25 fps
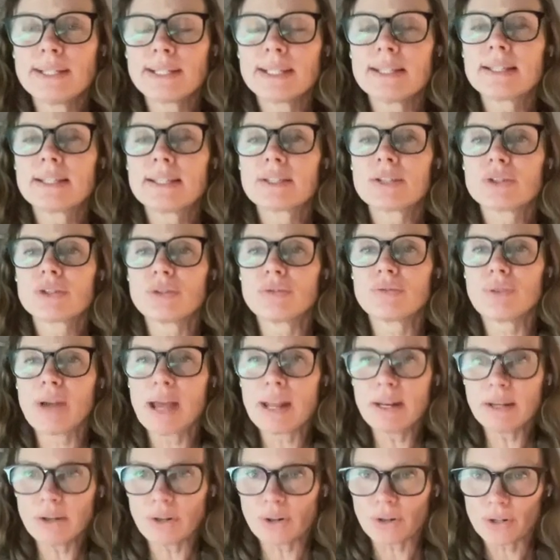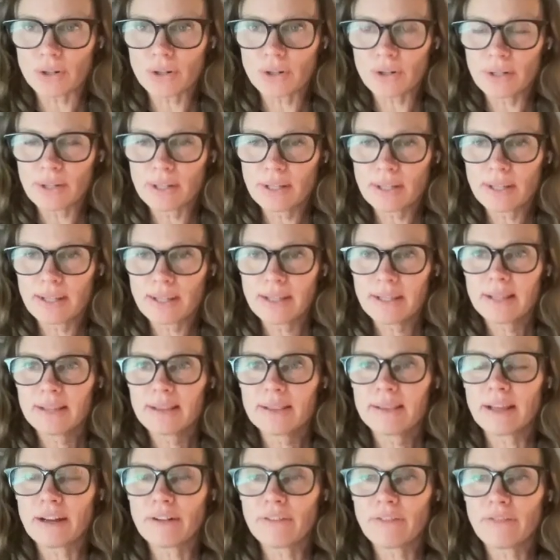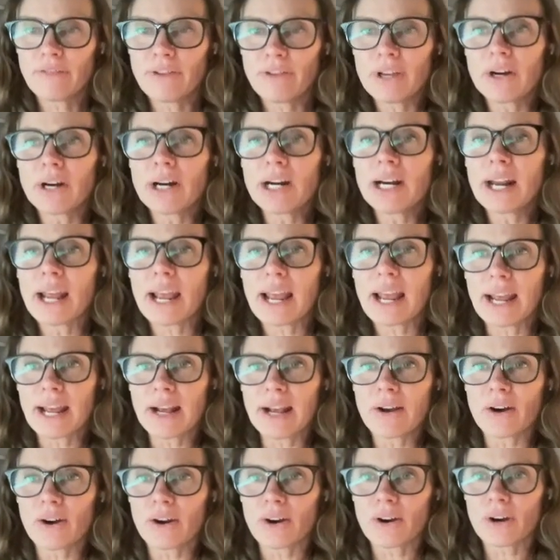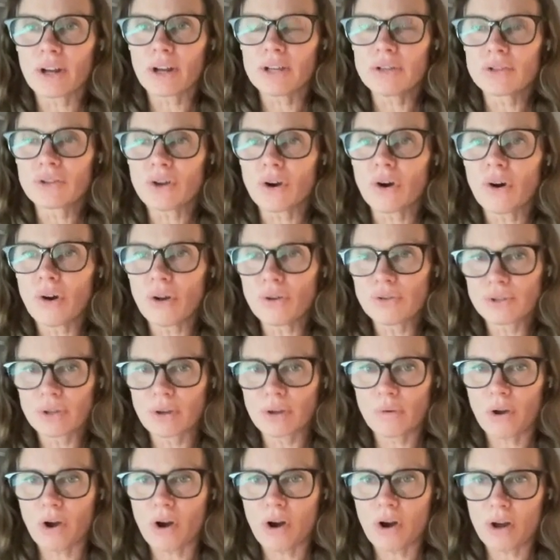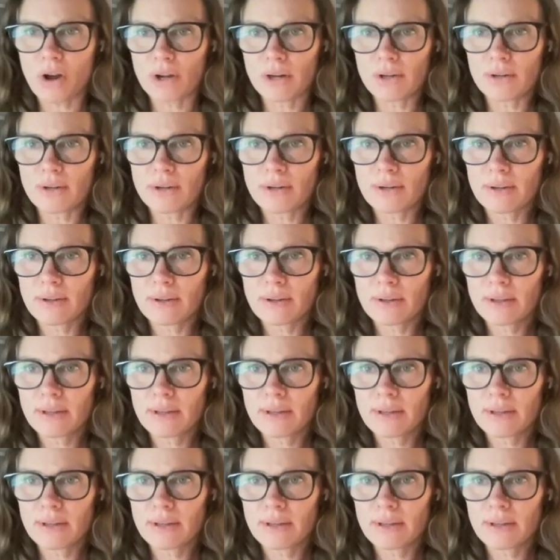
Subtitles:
once it's surrendered, that fear and anger is also gone.